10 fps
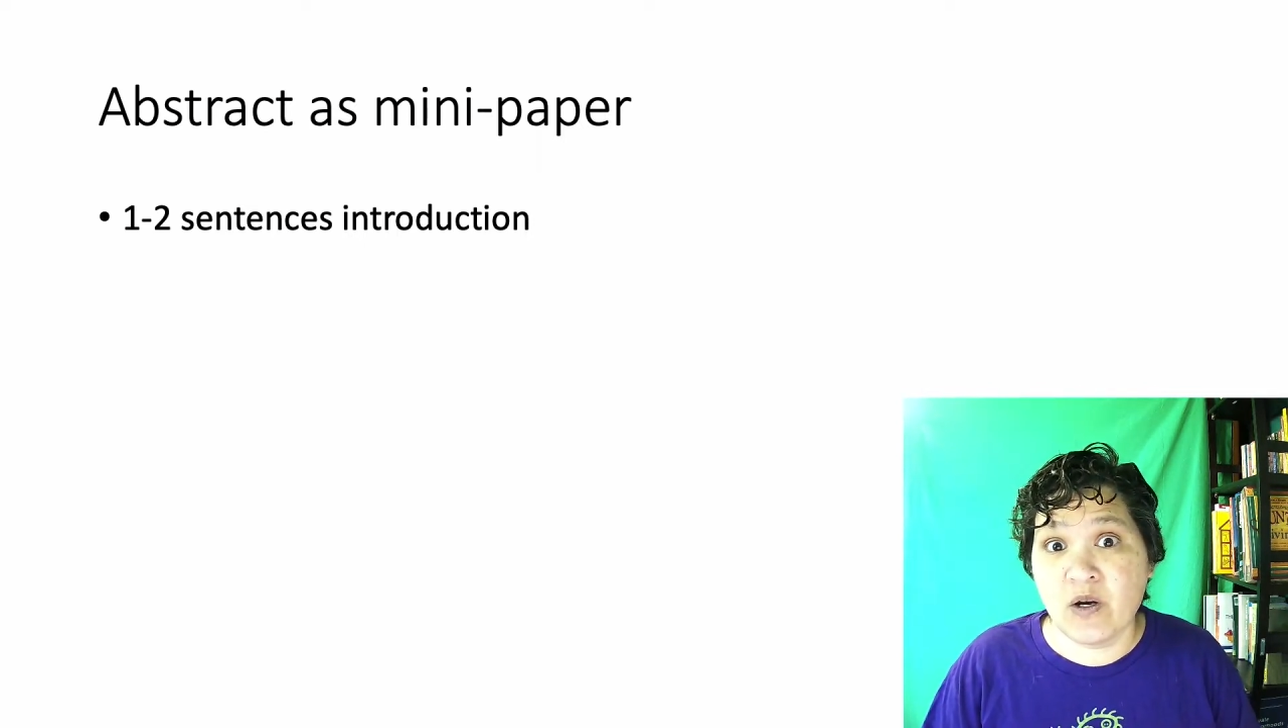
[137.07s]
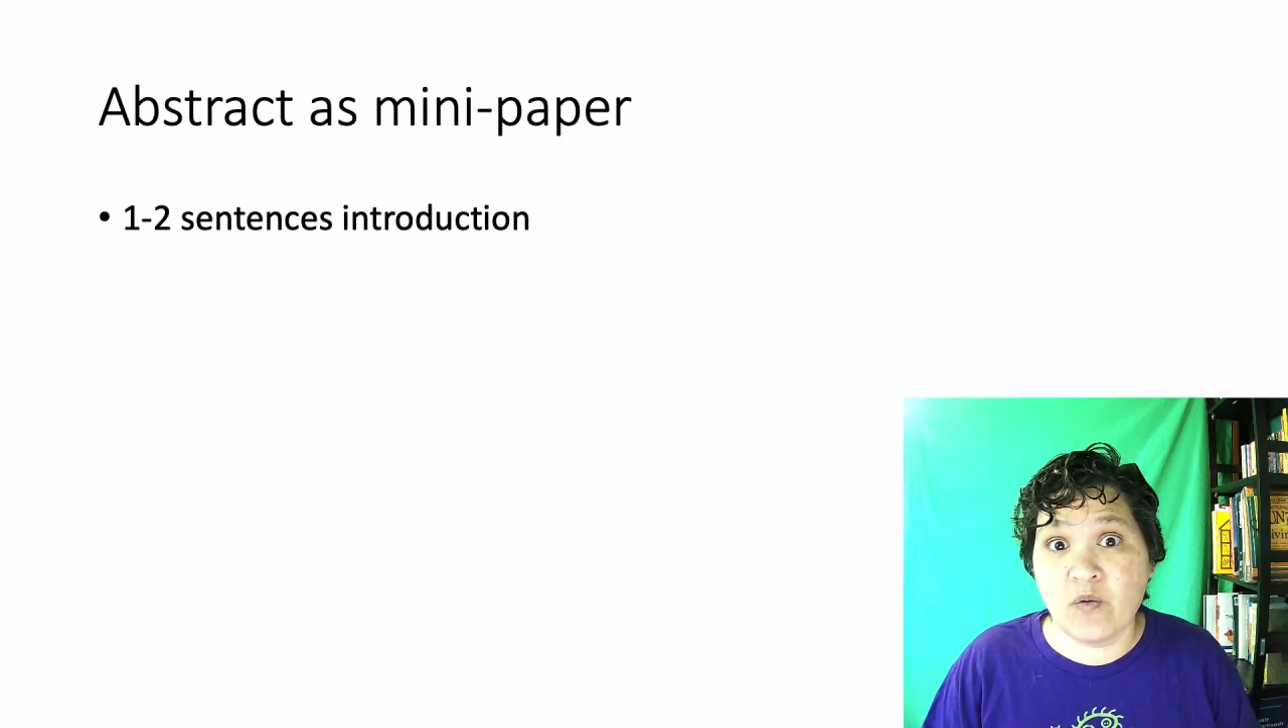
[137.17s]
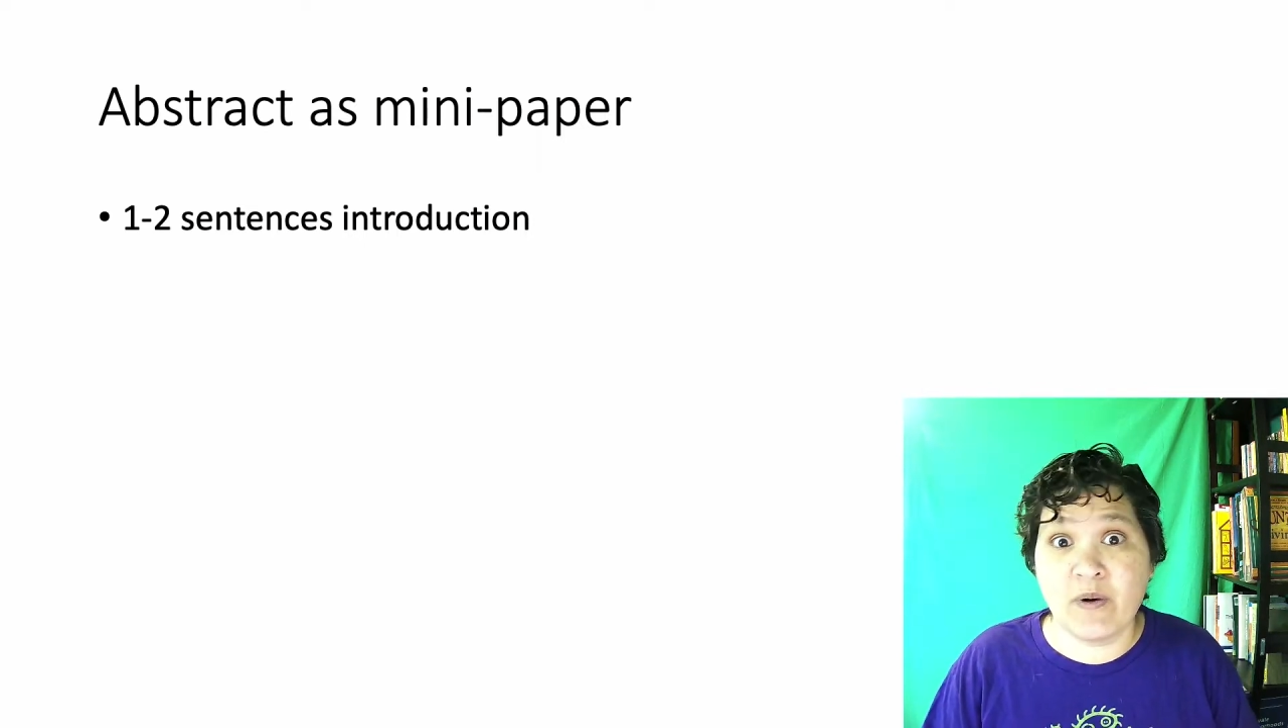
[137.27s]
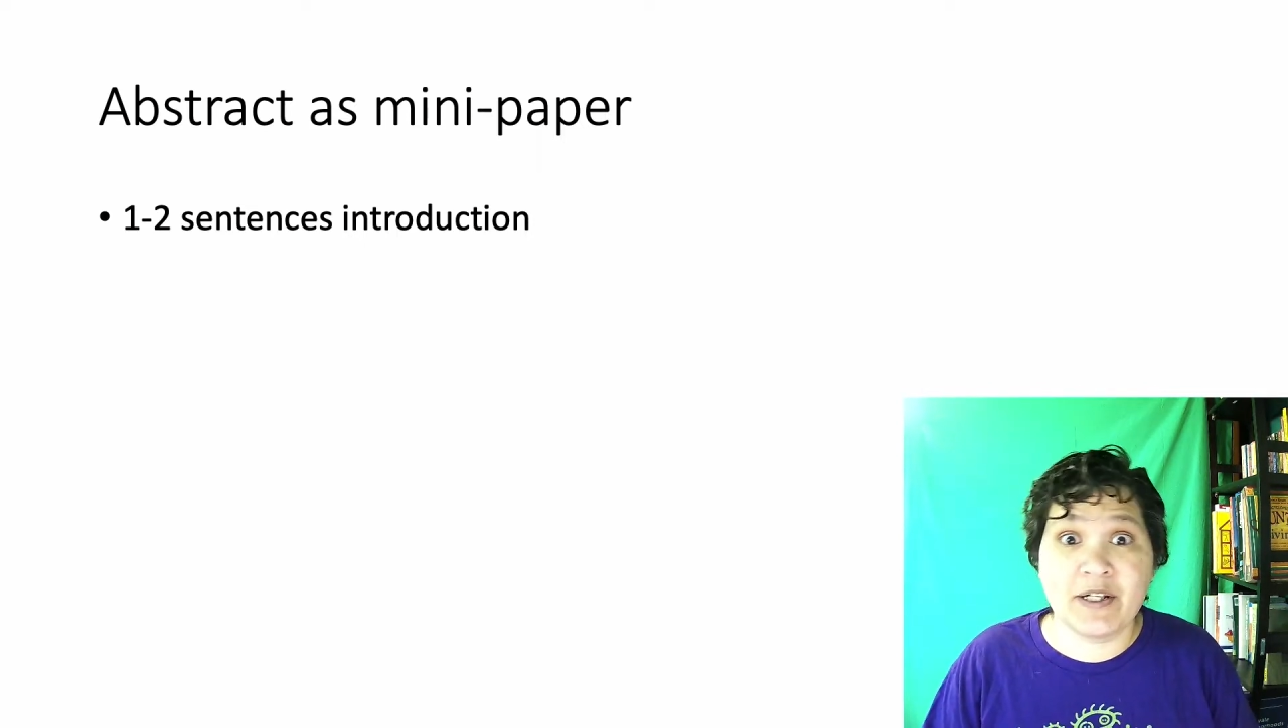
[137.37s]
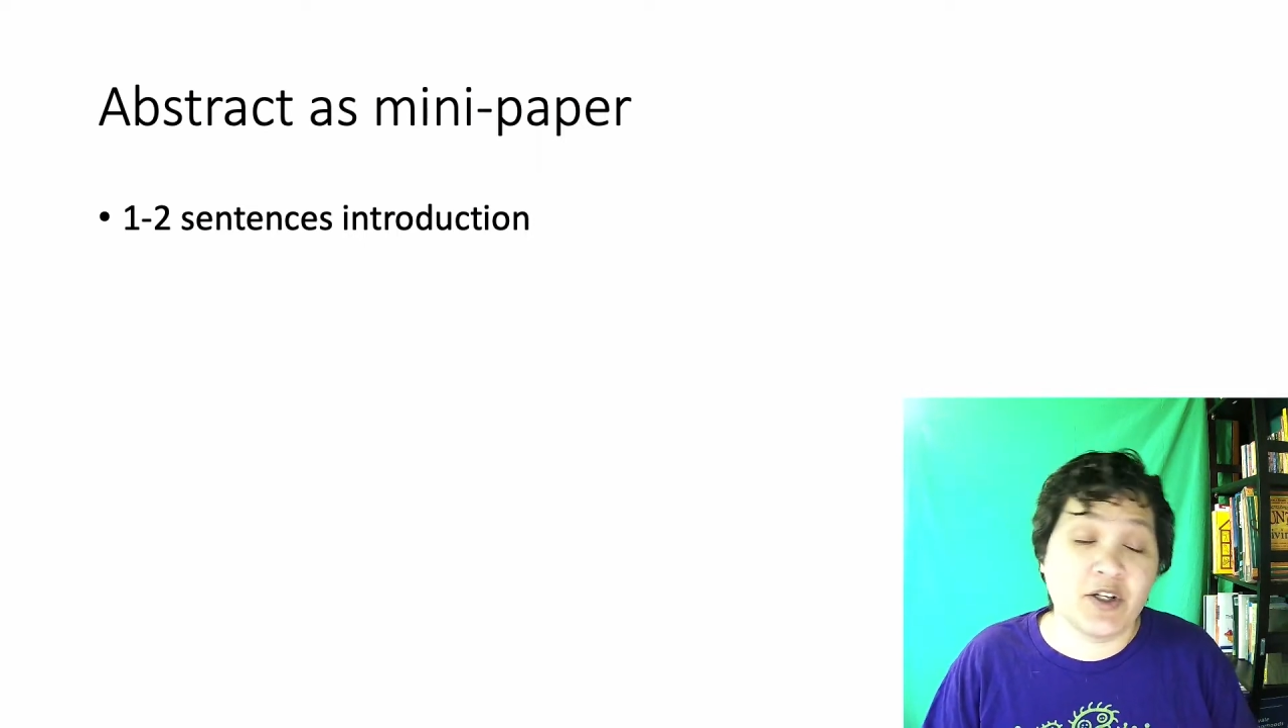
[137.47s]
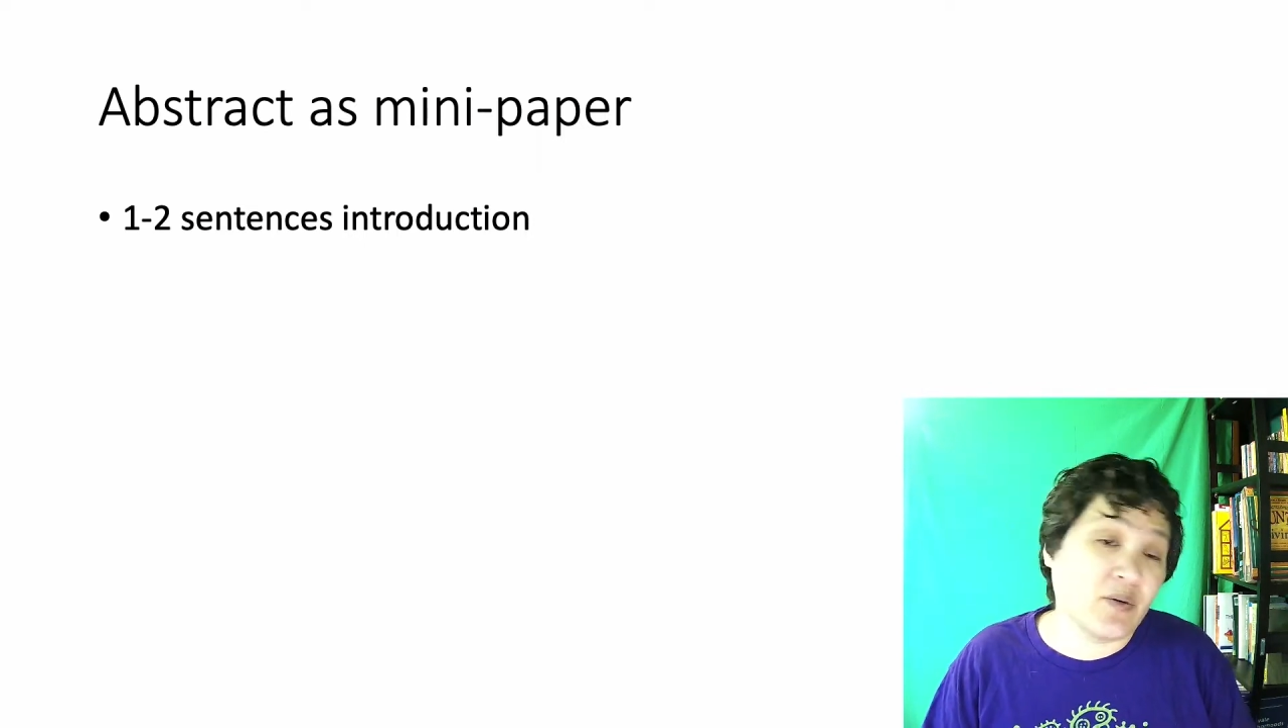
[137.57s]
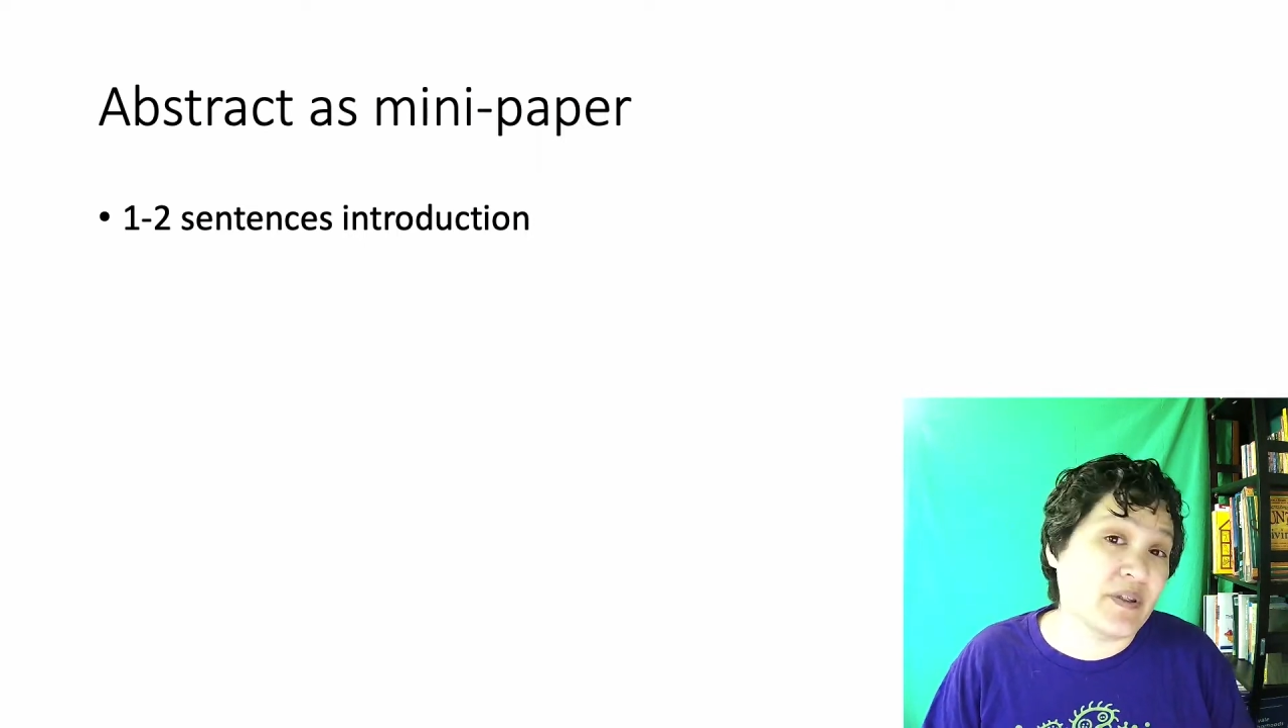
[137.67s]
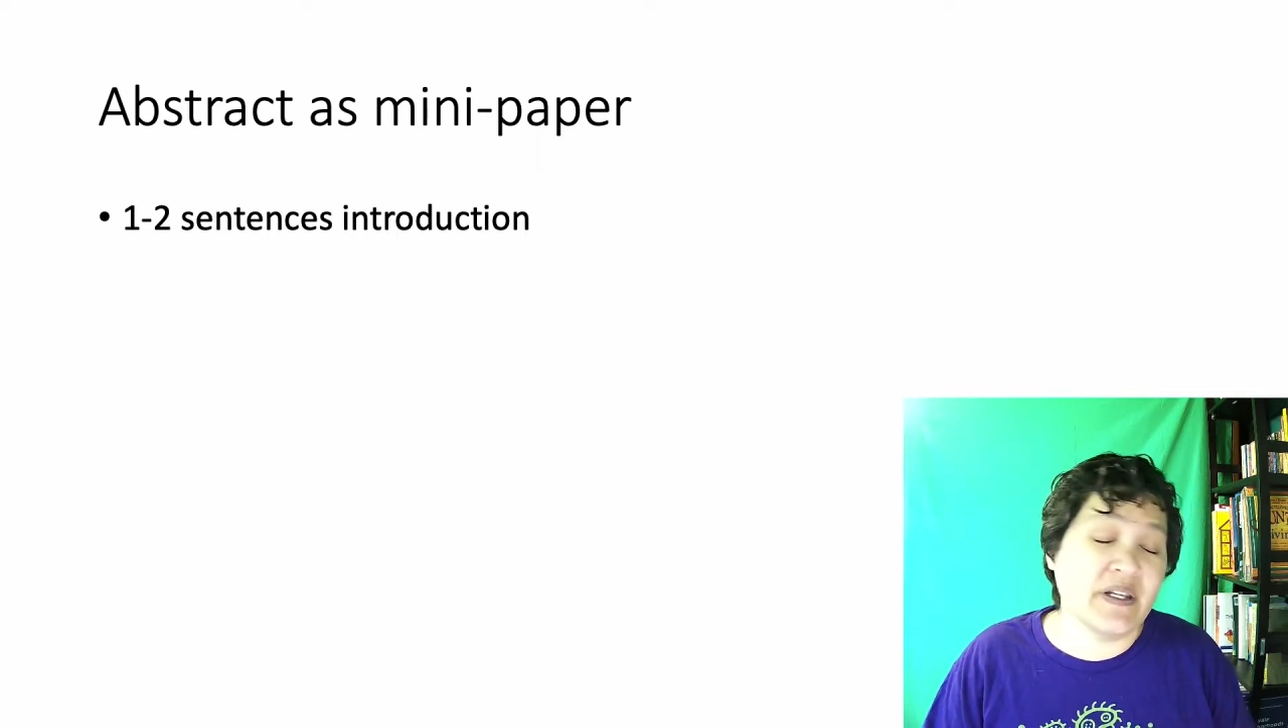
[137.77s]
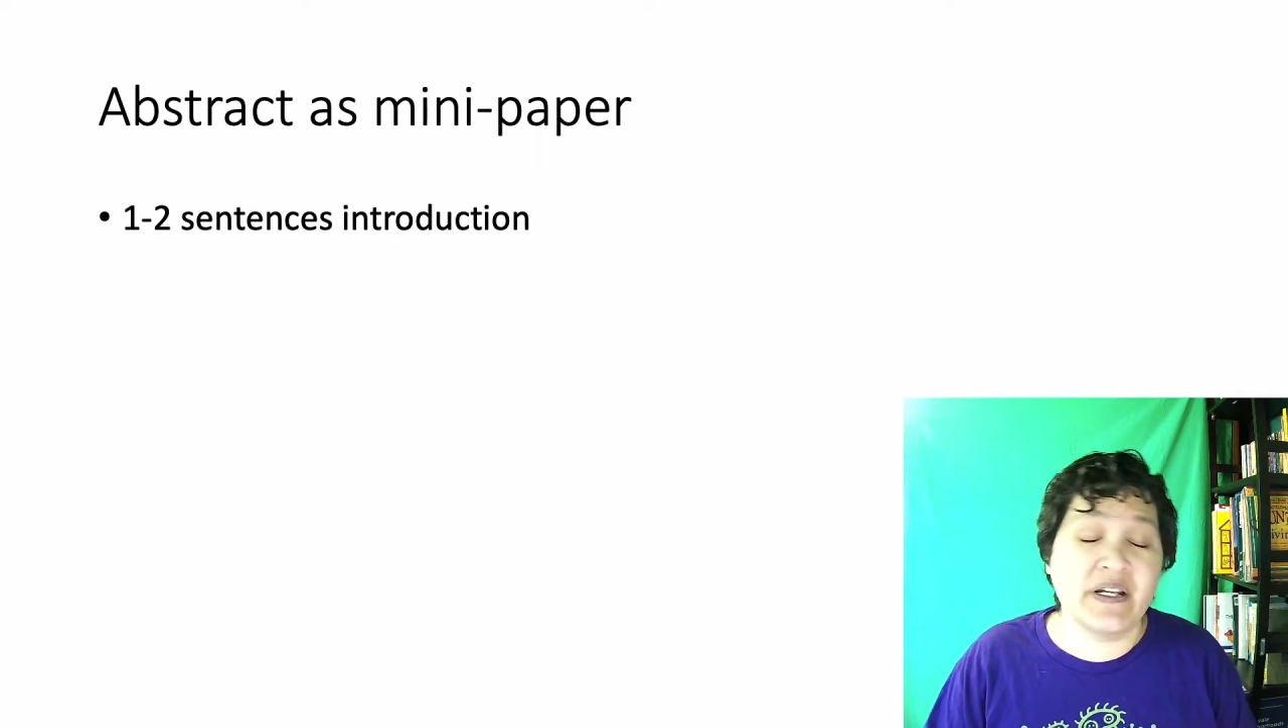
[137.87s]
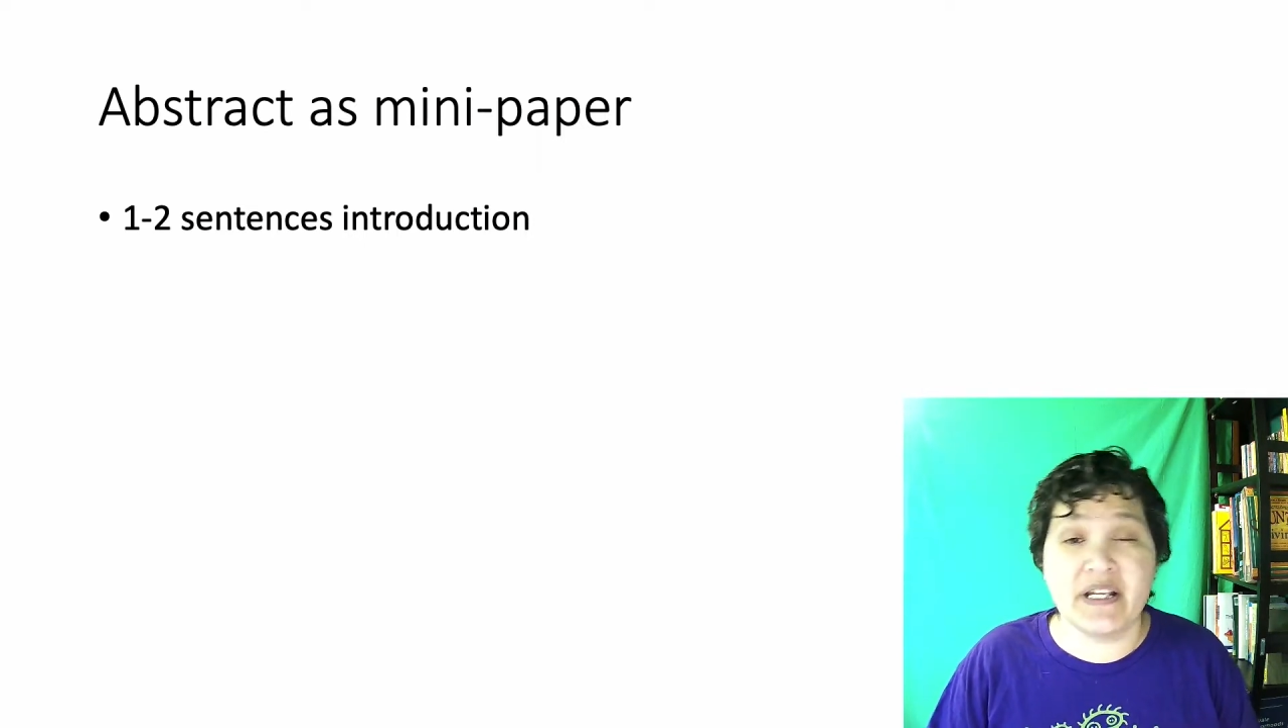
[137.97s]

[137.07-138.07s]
what goes in an